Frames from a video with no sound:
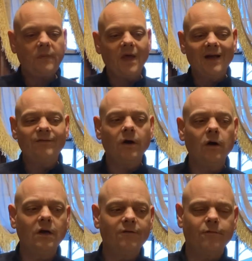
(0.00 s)
And I've
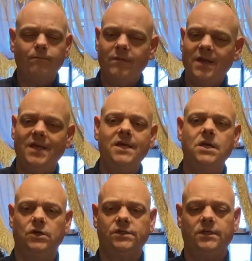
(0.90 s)
heard it for many
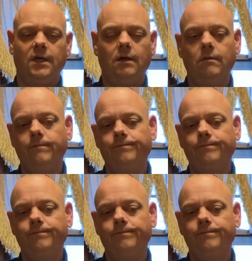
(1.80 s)
years now.